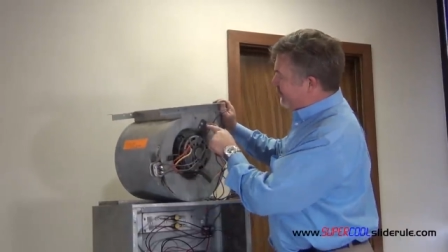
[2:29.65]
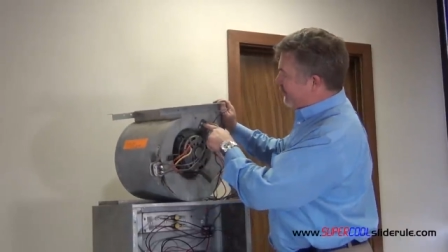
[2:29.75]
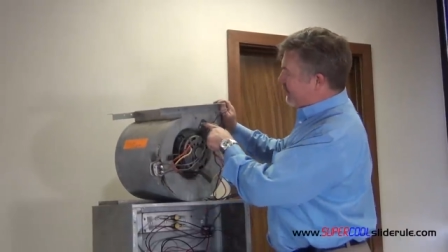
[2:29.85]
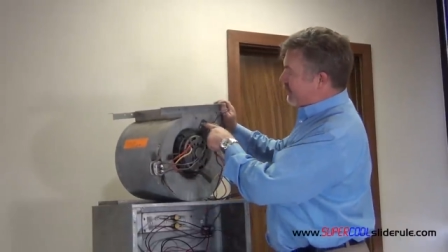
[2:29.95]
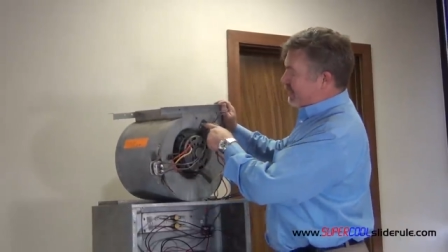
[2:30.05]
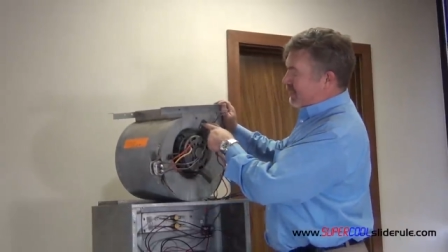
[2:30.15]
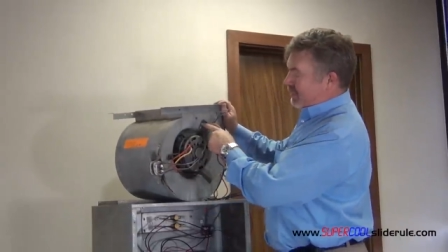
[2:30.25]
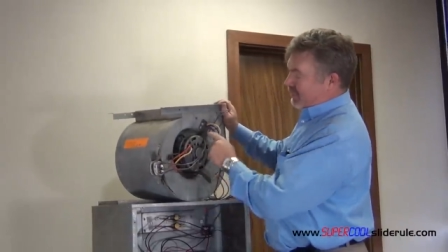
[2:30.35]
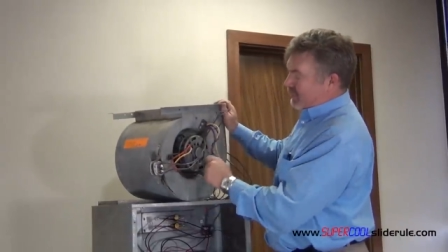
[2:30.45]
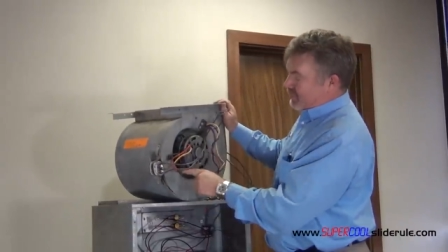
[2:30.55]
to
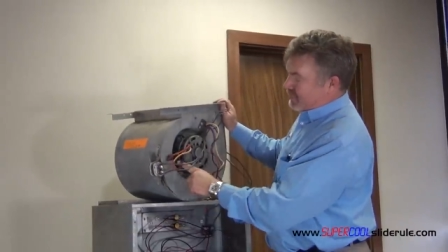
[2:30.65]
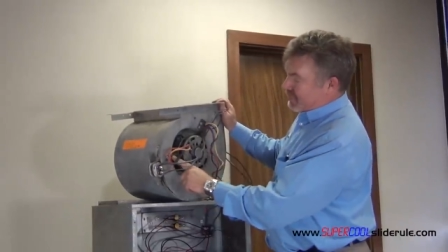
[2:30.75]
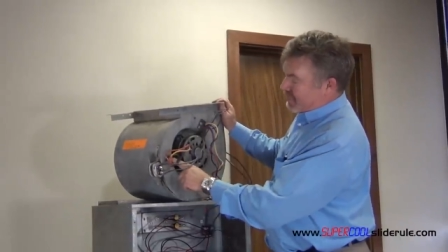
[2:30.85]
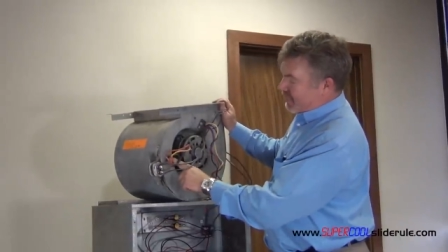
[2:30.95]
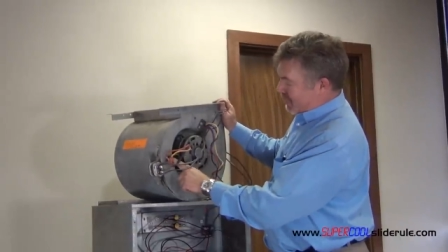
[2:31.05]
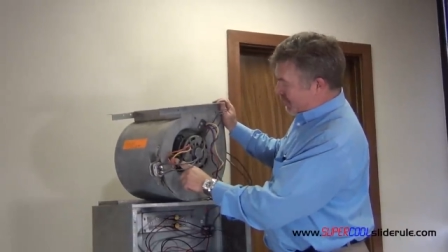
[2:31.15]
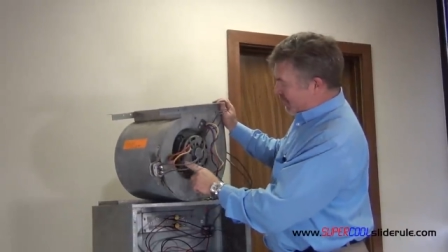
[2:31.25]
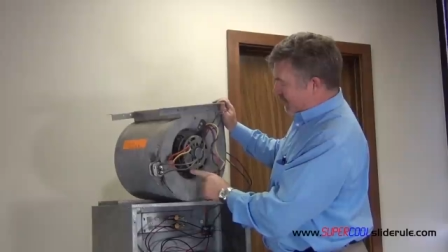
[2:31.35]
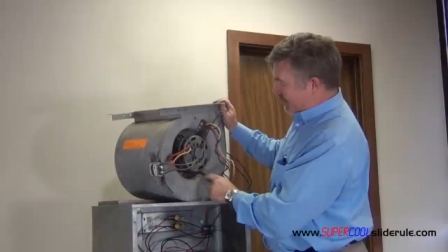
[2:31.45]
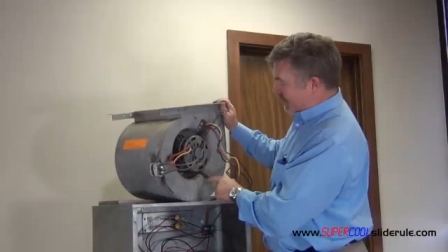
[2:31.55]
loosen
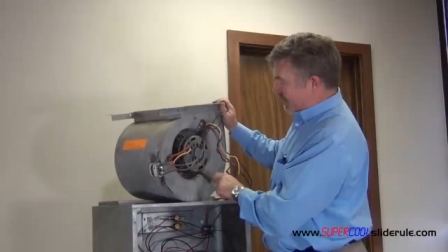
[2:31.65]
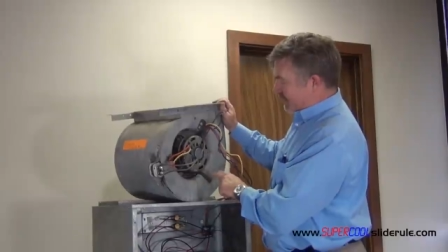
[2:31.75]
our